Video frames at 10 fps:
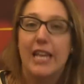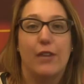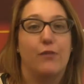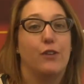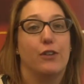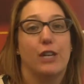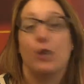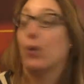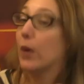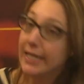If you're
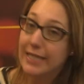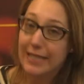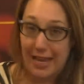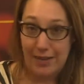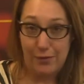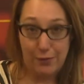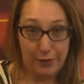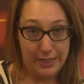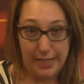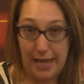in Queensland, for
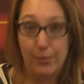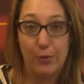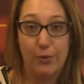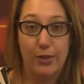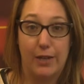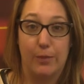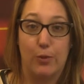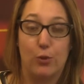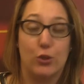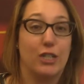example, then
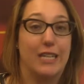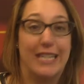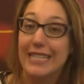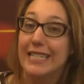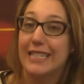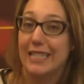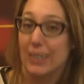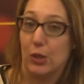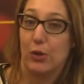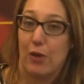abortion is
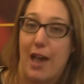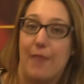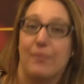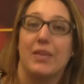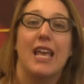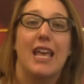still a crime.